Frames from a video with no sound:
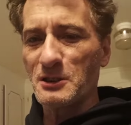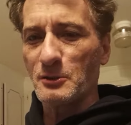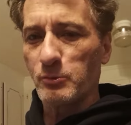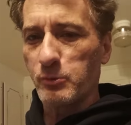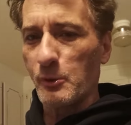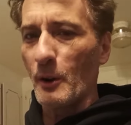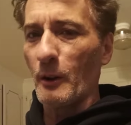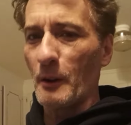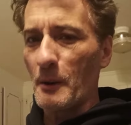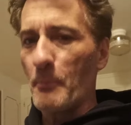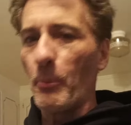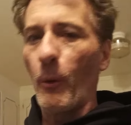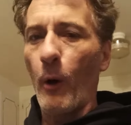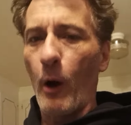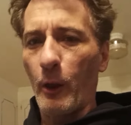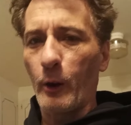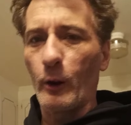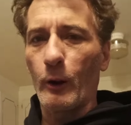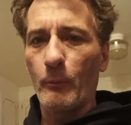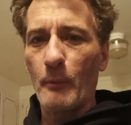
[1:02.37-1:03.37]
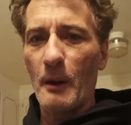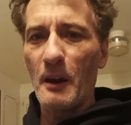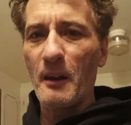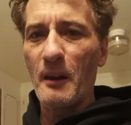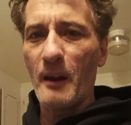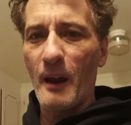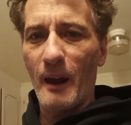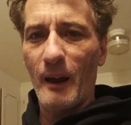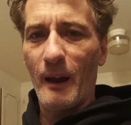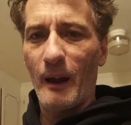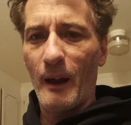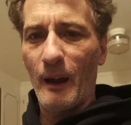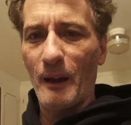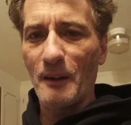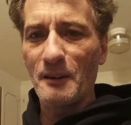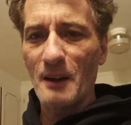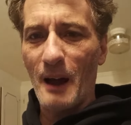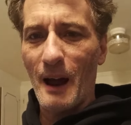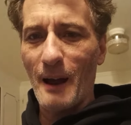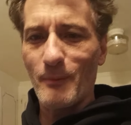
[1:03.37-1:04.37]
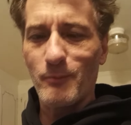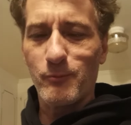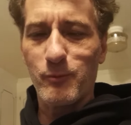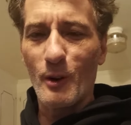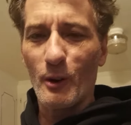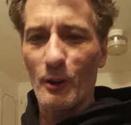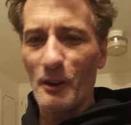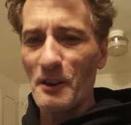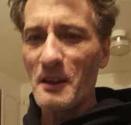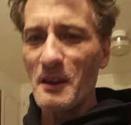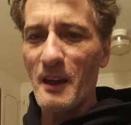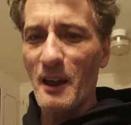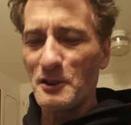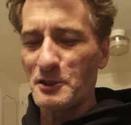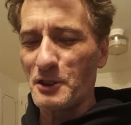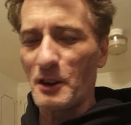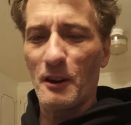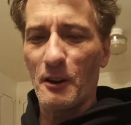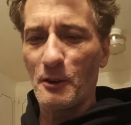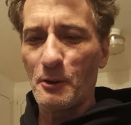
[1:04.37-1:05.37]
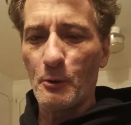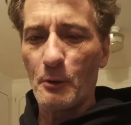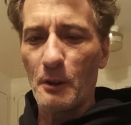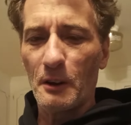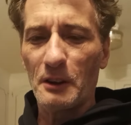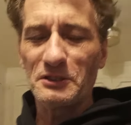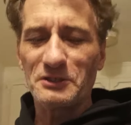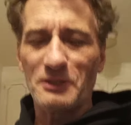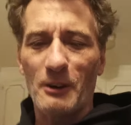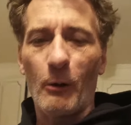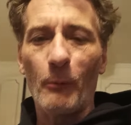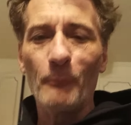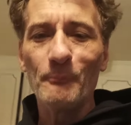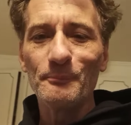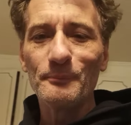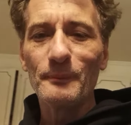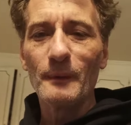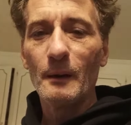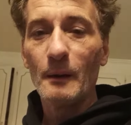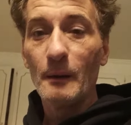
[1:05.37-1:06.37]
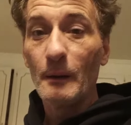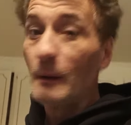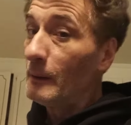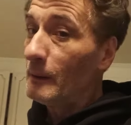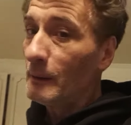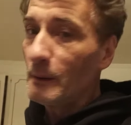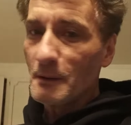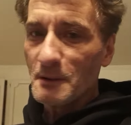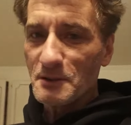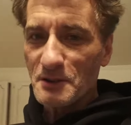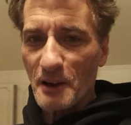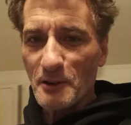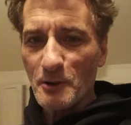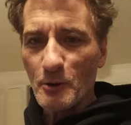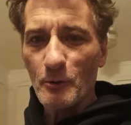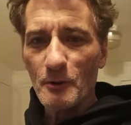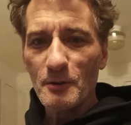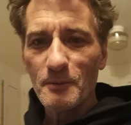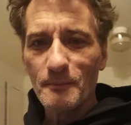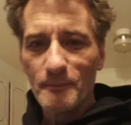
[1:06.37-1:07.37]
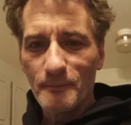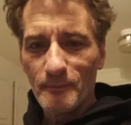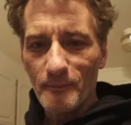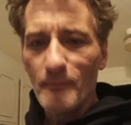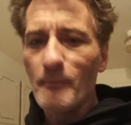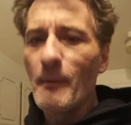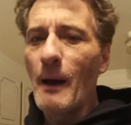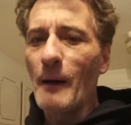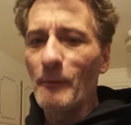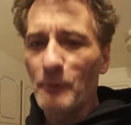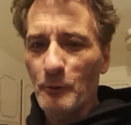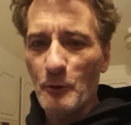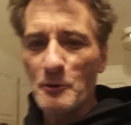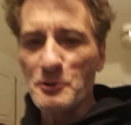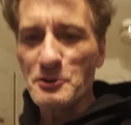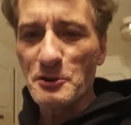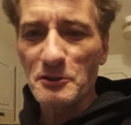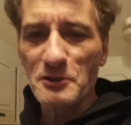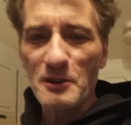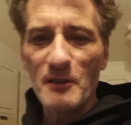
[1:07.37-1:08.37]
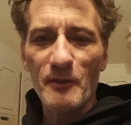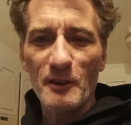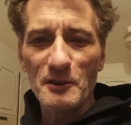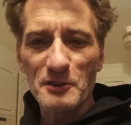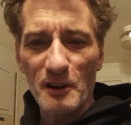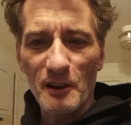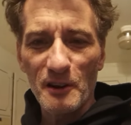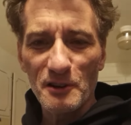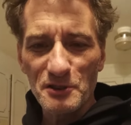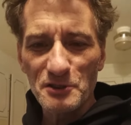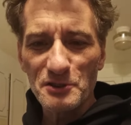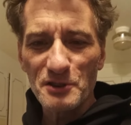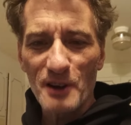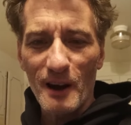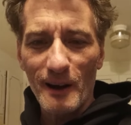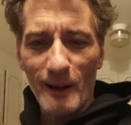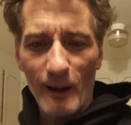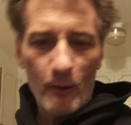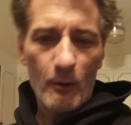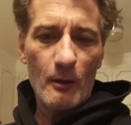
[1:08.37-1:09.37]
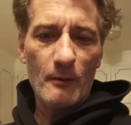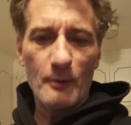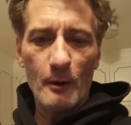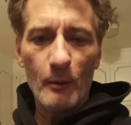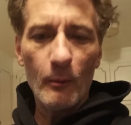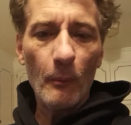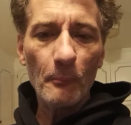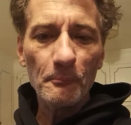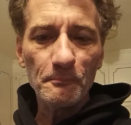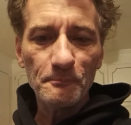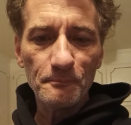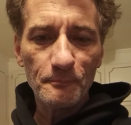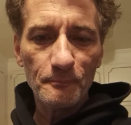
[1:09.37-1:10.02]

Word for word: is really bothering me and I'm really itching to do this. So stay tuned. Matt for 360 Investigation signing out. Have a good one.